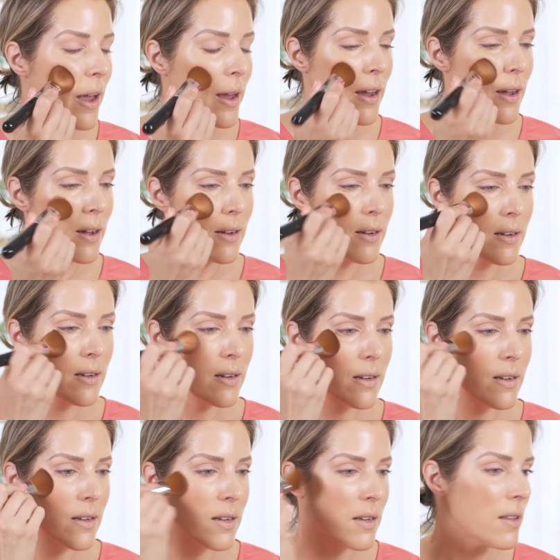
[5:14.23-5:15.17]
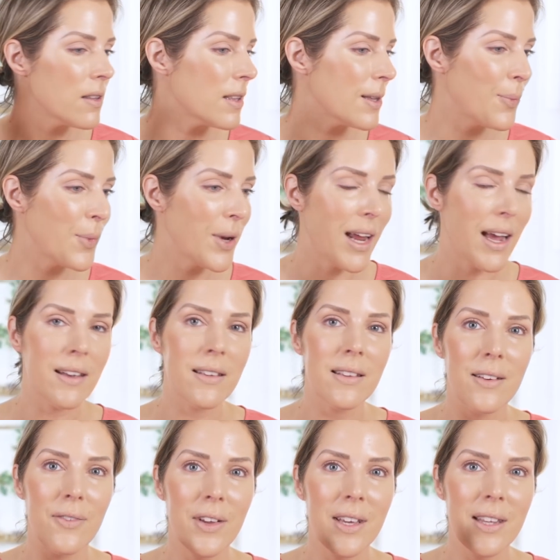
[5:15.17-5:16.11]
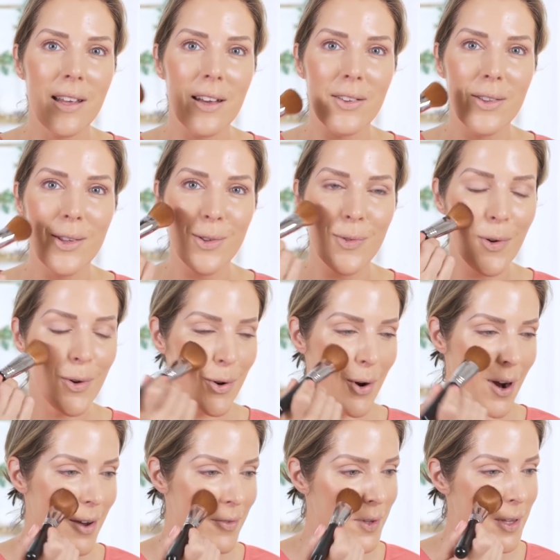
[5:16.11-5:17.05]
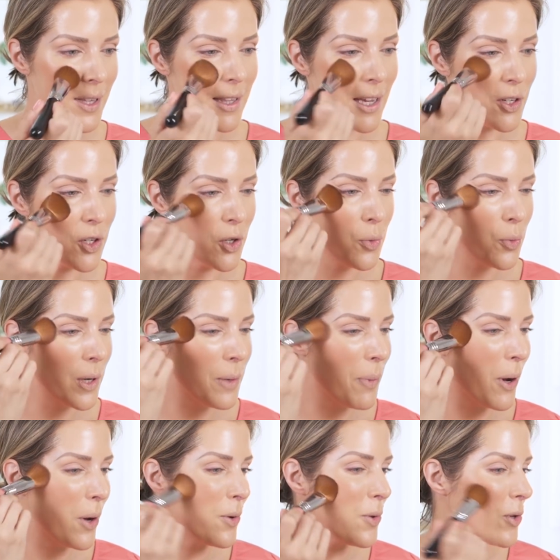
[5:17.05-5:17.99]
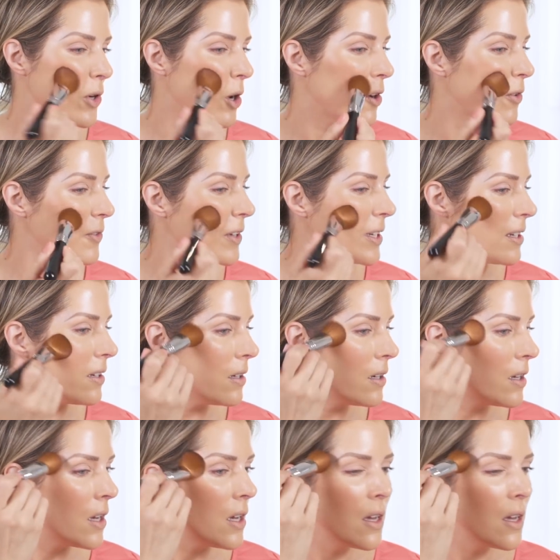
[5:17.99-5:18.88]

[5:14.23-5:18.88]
And someone asked if he sells his photographs because I do repost often